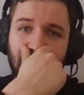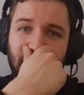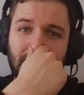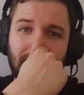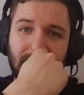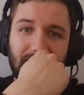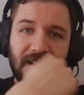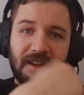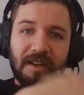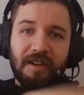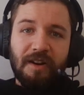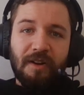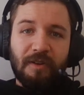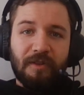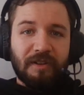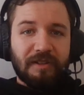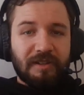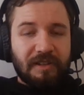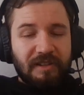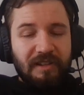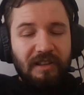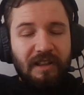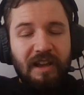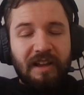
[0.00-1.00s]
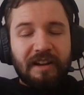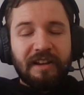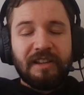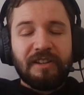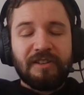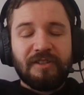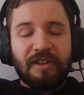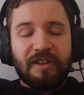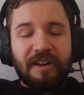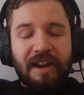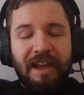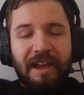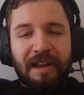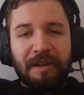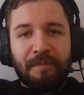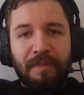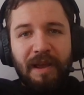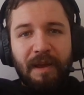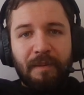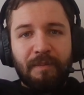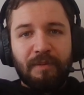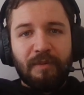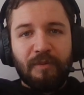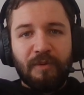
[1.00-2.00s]
because it's a lot easier to hand
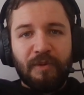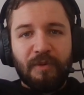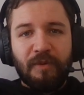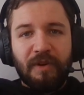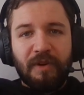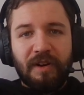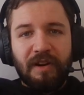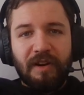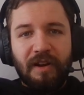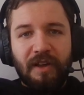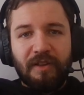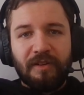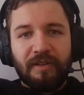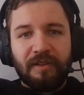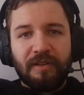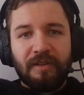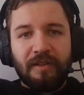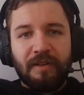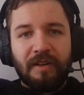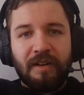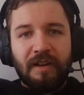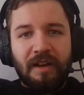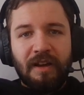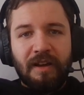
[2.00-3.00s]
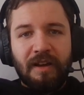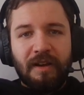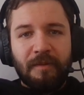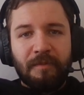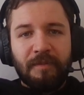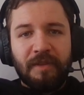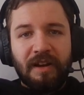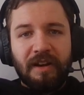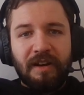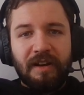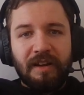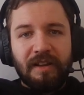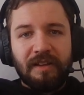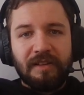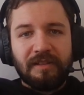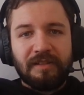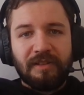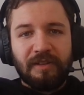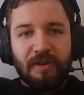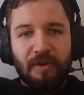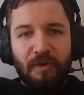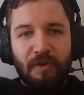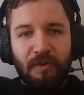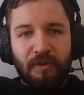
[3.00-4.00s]
paper with one another than it is
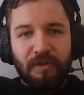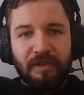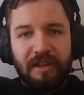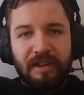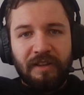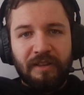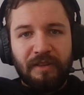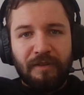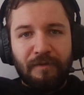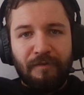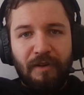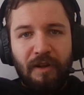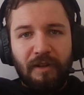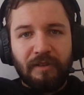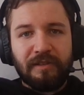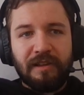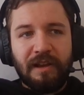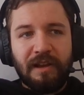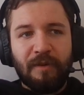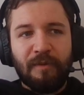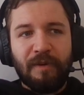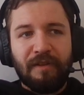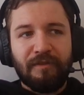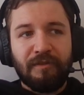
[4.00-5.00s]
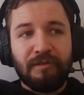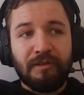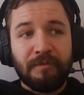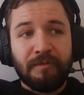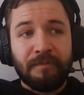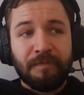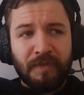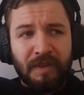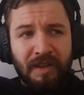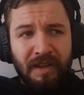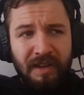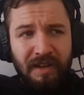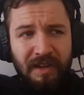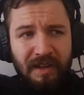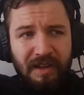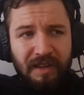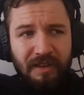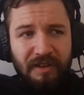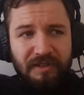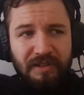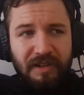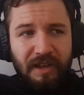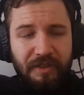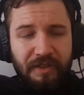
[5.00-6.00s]
gold in the vault. However,
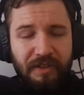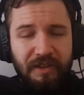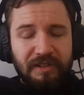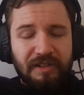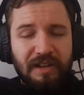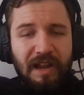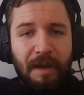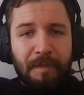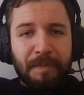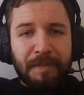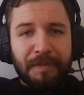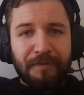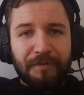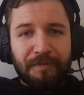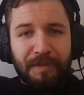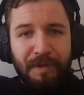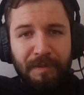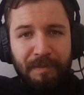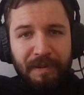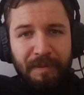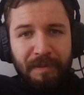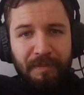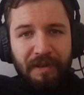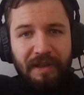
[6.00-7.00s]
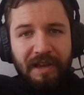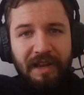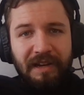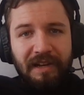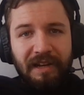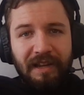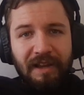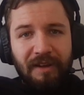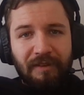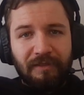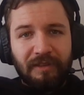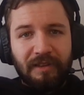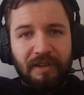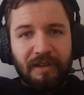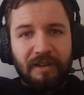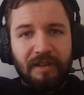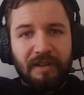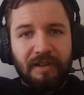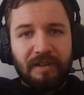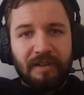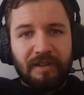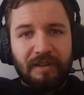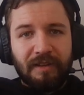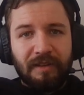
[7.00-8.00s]
there's nothing stopping from the people handing out
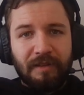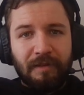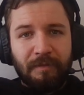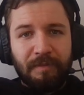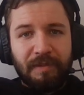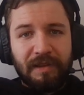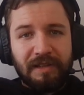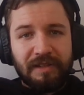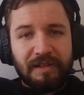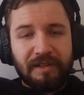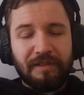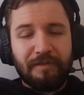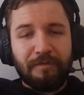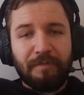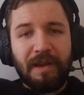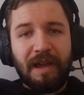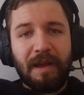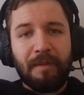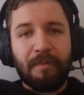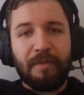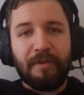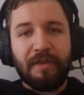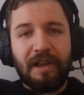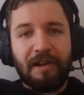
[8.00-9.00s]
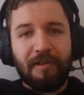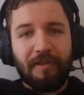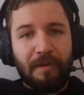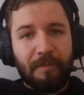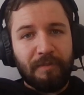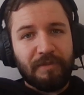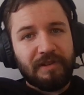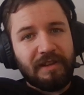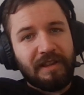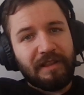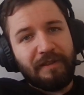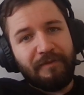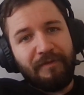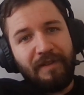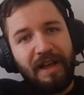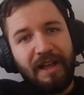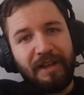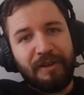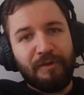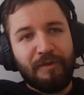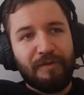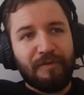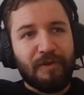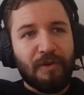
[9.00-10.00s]
the pieces of paper that represent the
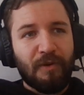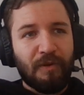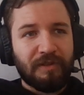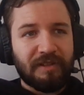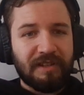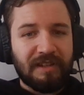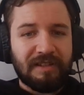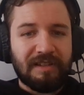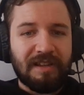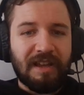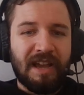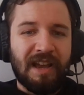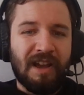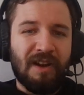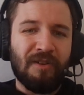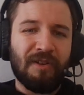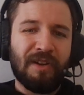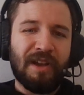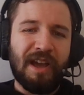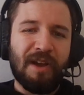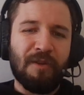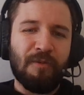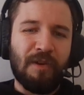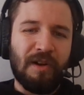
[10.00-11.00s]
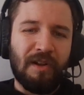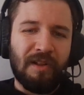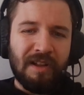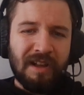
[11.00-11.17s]
value of gold to say, okay, well,